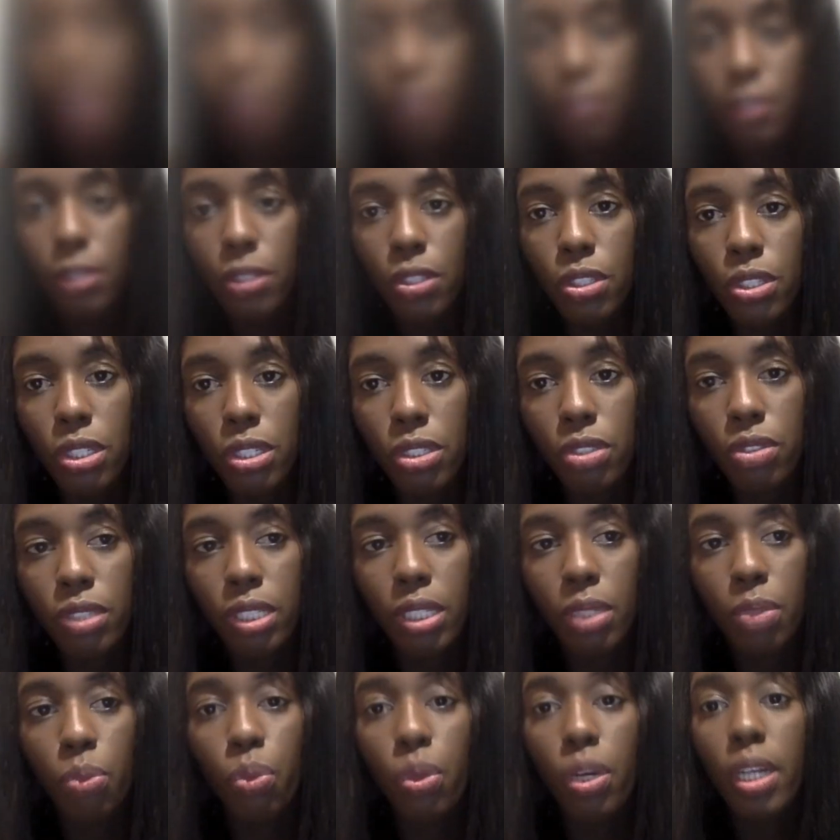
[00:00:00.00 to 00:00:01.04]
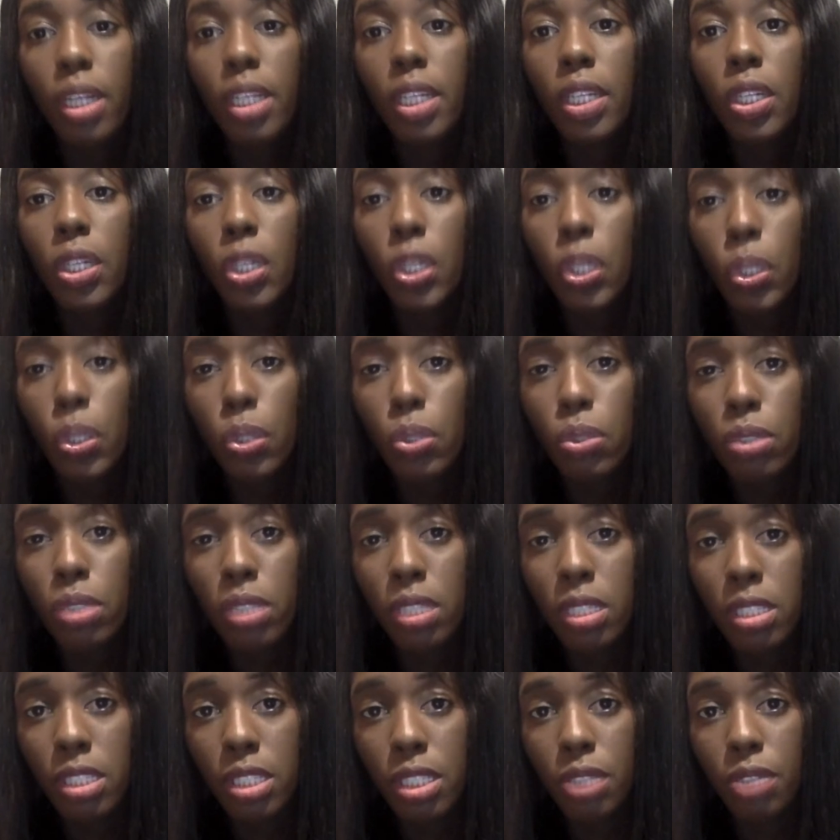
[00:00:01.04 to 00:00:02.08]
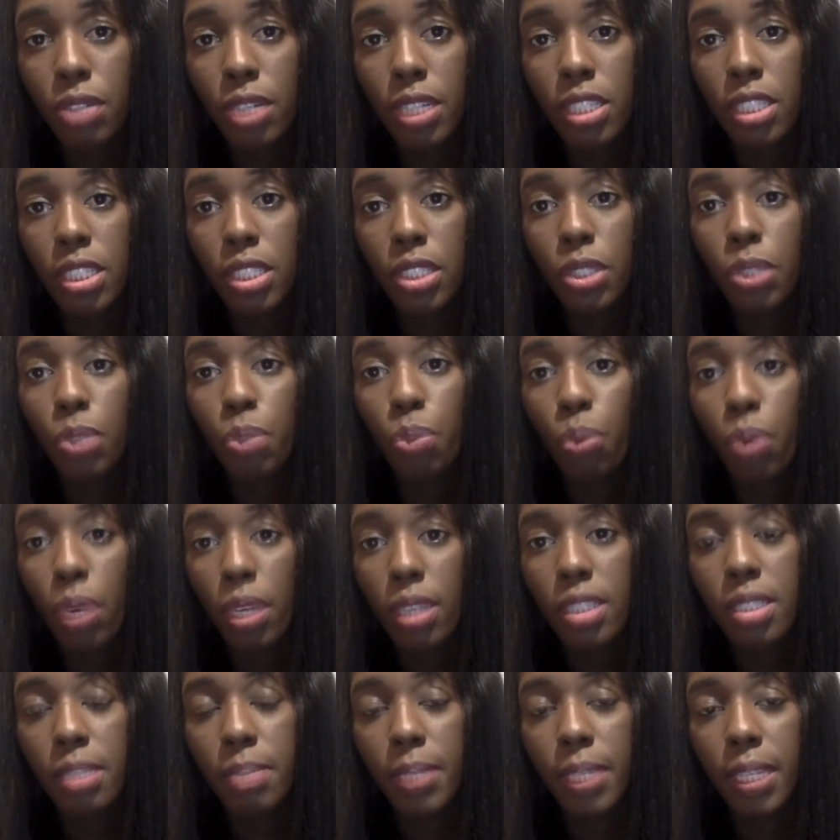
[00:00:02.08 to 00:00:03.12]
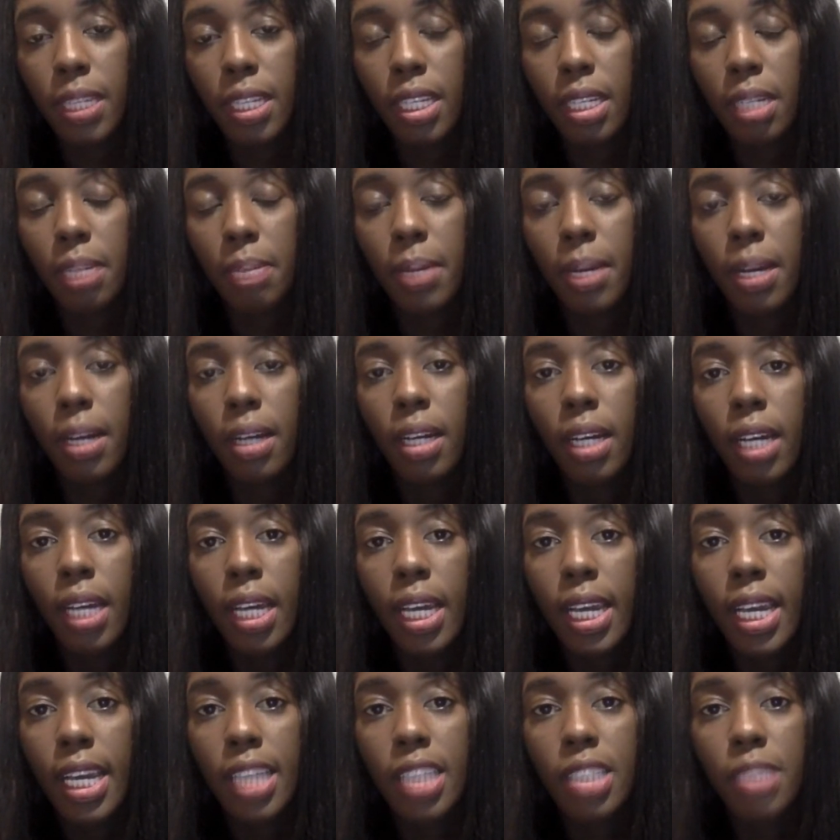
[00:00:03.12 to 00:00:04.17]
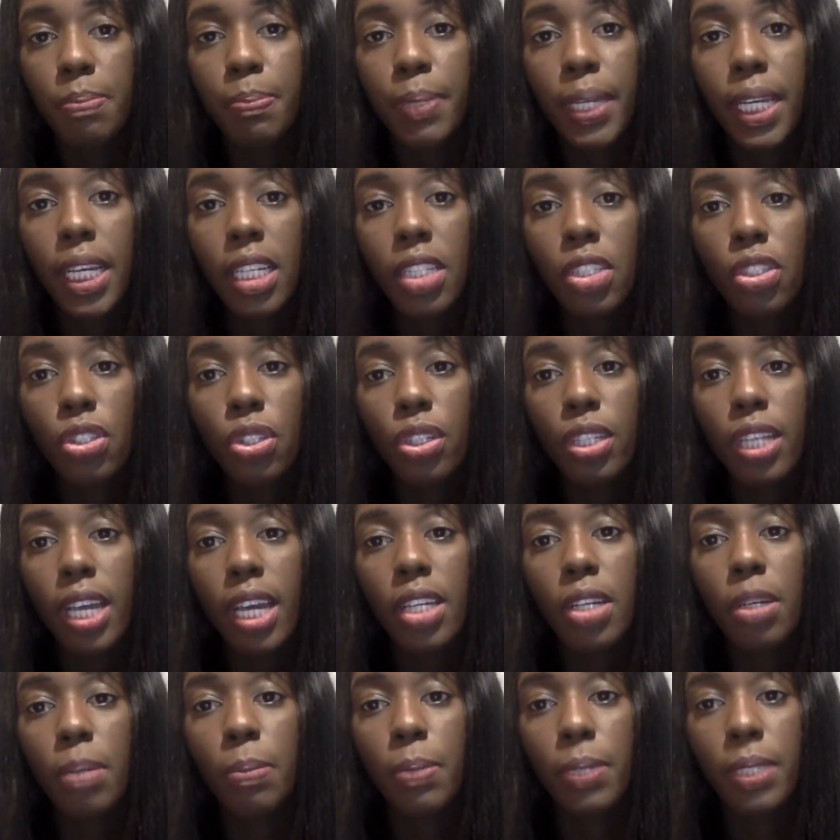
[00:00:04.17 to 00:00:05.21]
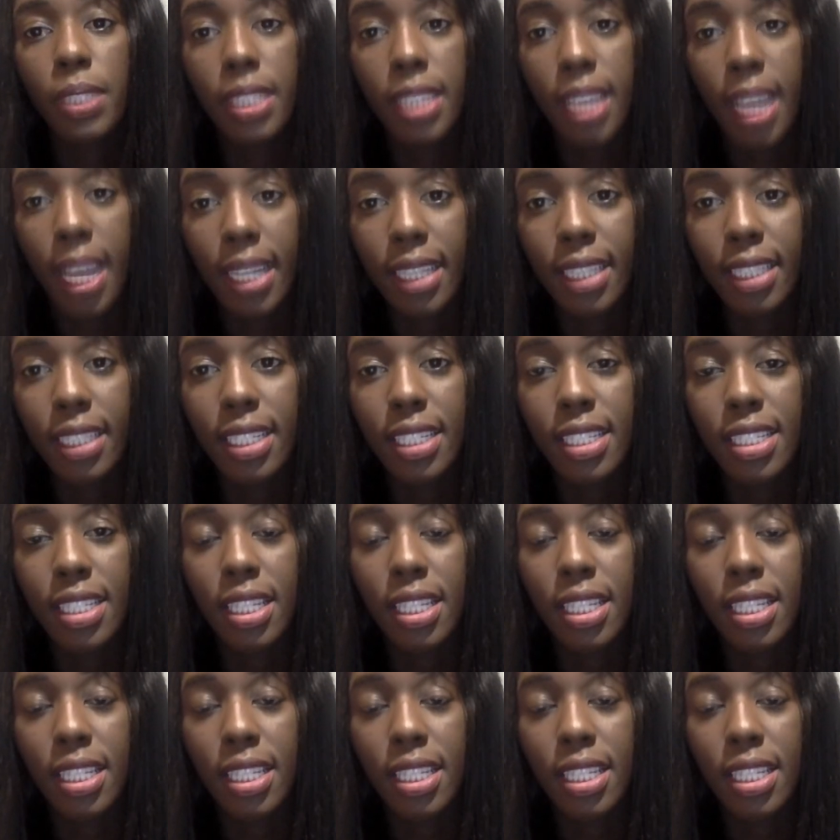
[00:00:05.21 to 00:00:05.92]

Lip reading: After surgery, one huge consideration you want to be thinking about is being sure that you're protecting this